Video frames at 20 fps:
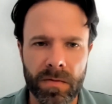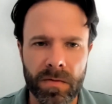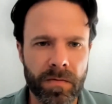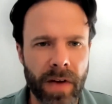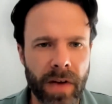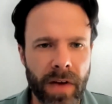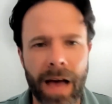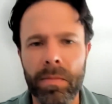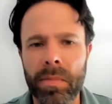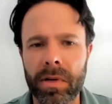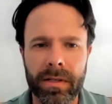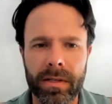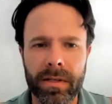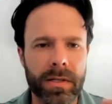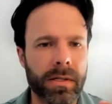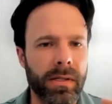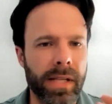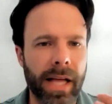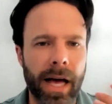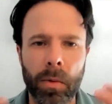fabulous
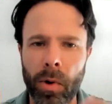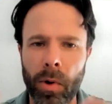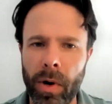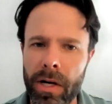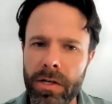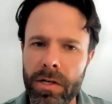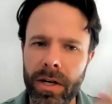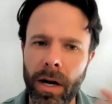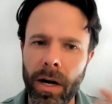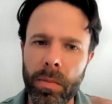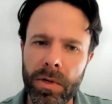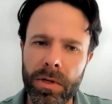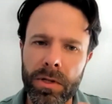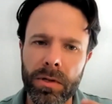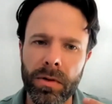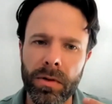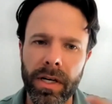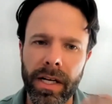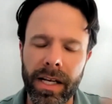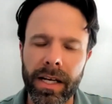collaboration
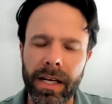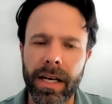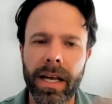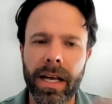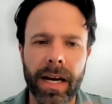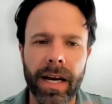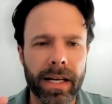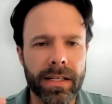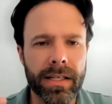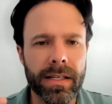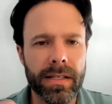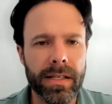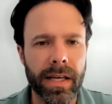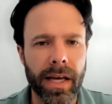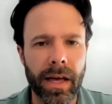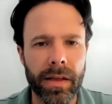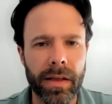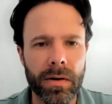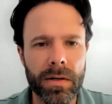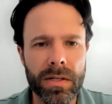opportunity and connect it
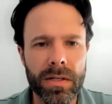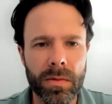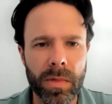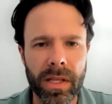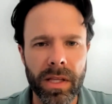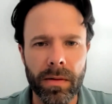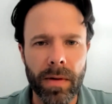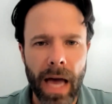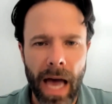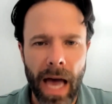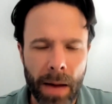together to be the